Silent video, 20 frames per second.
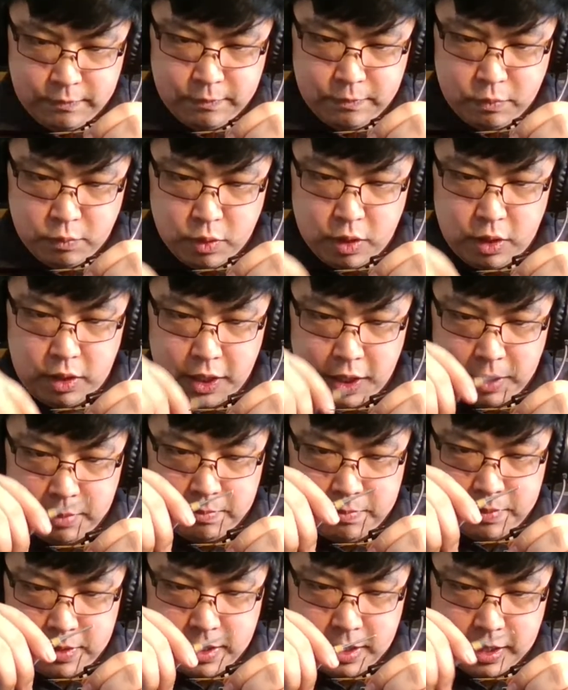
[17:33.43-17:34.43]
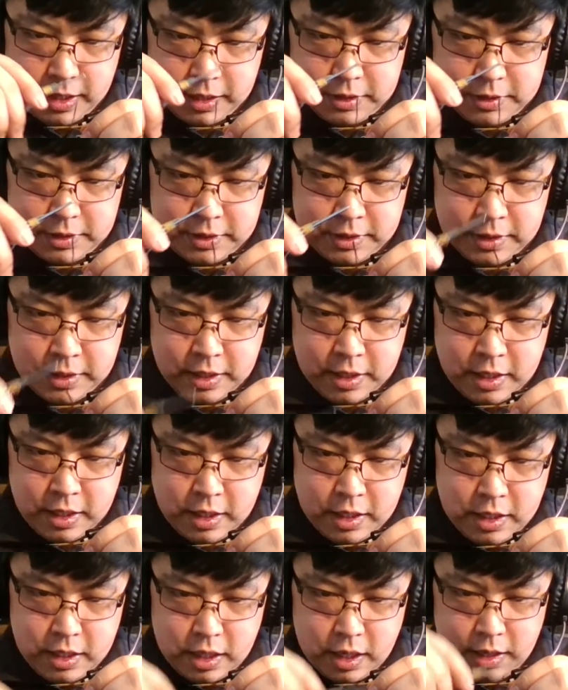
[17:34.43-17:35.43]
woolly pigs.
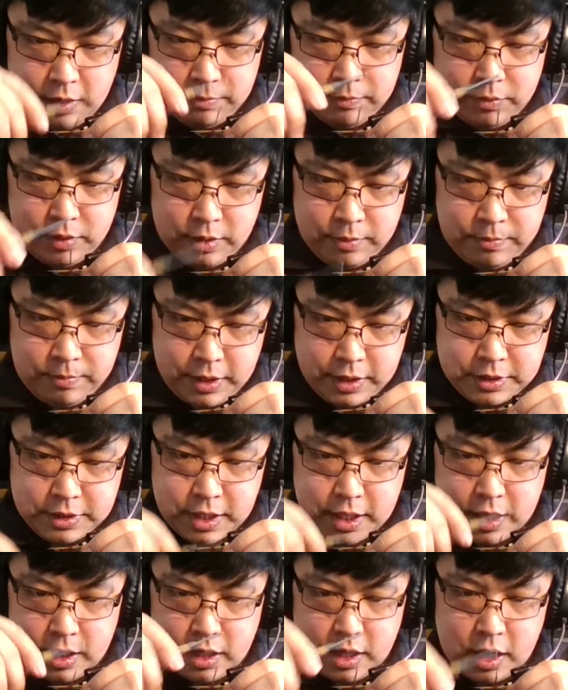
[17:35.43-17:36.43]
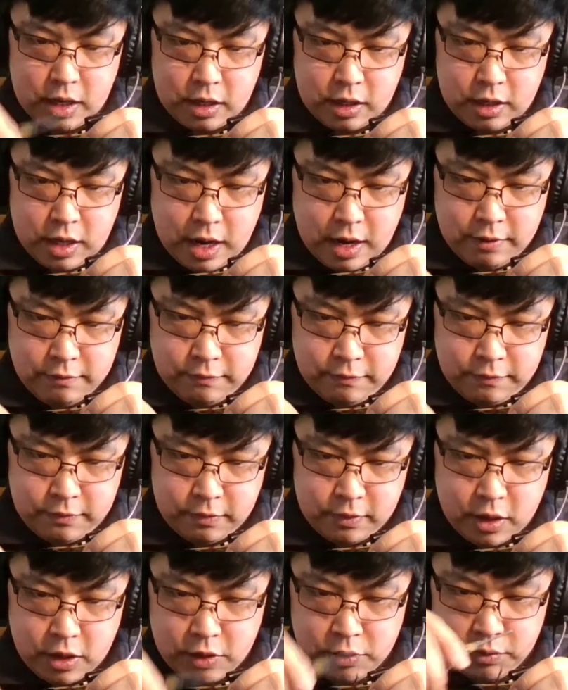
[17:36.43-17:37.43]
There are pigs that have
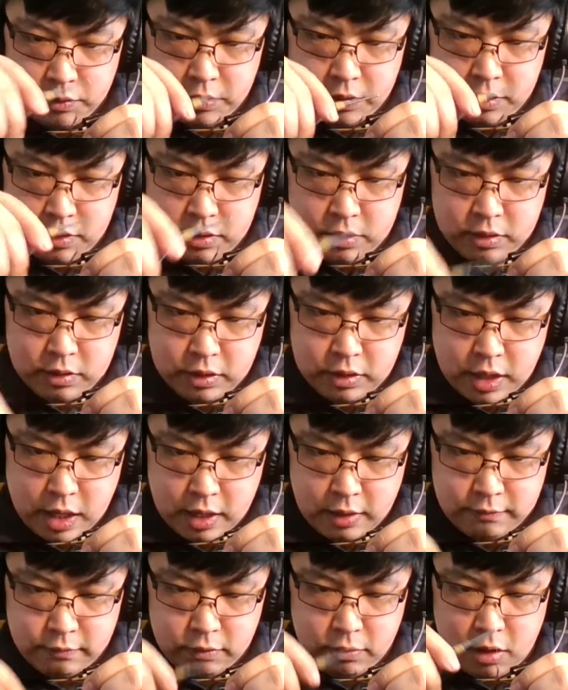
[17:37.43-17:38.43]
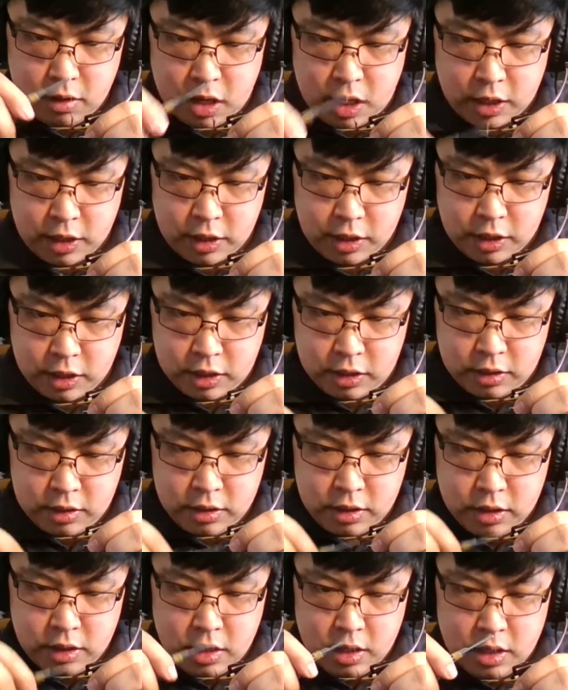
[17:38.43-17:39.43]
grown kind of longer,
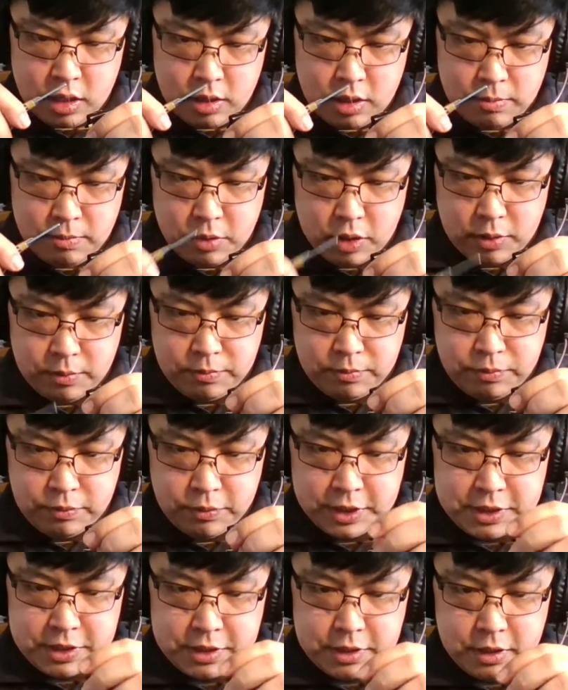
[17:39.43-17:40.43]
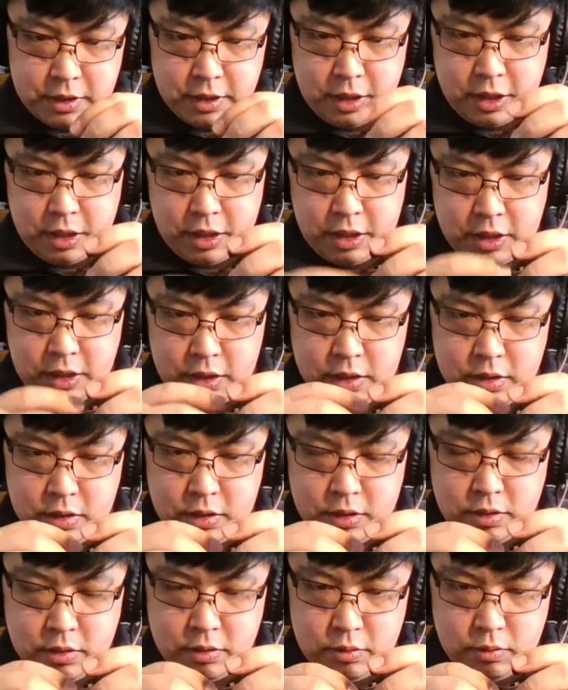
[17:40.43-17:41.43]
more bristly,
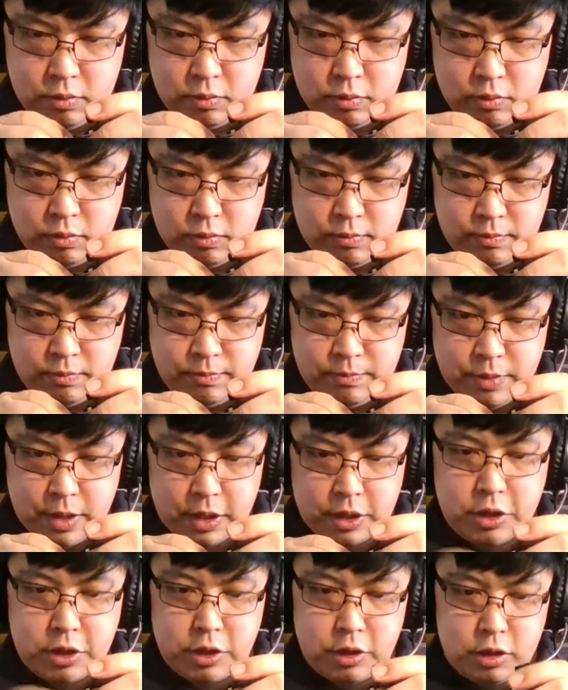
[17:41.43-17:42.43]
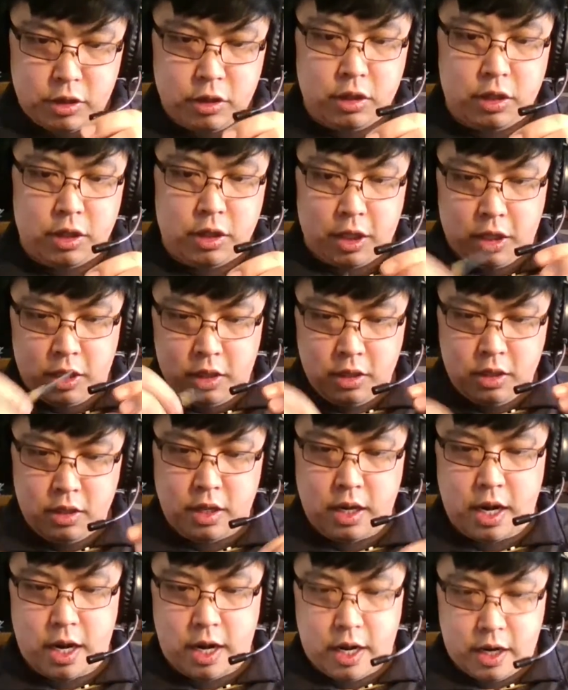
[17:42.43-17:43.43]
but curly
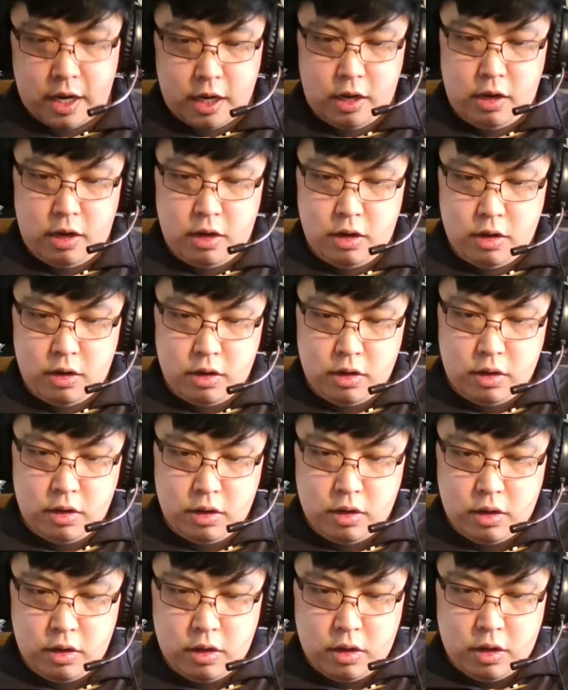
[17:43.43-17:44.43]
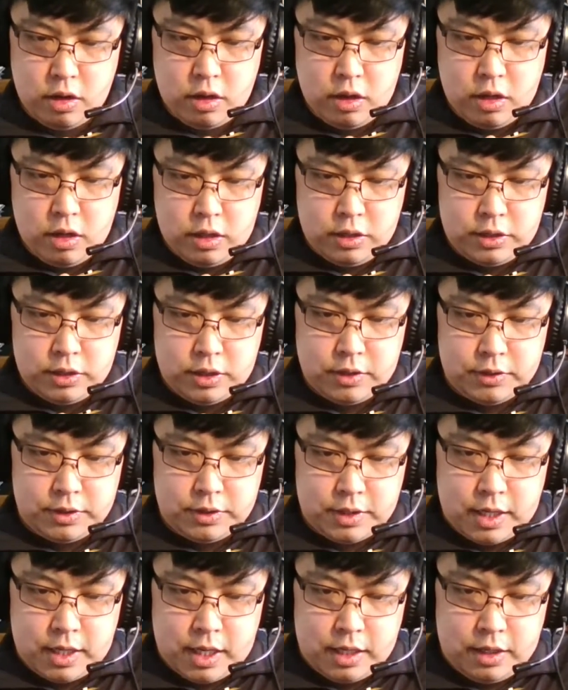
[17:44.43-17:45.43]
hair. So
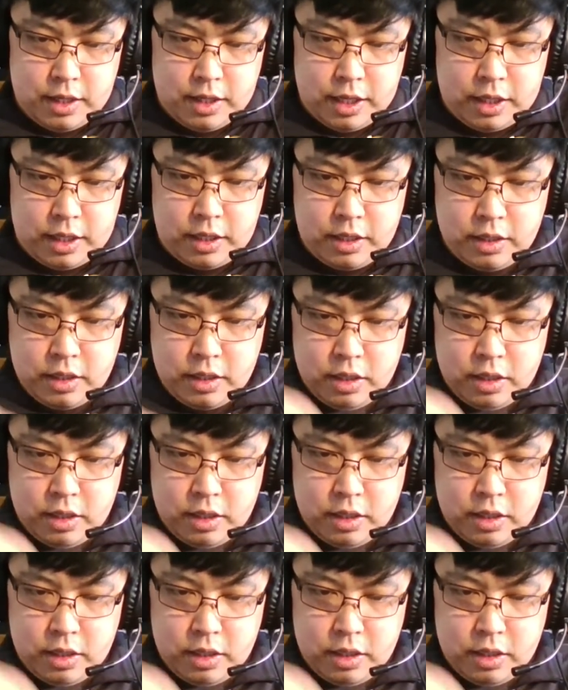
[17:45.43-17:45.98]
it's not like,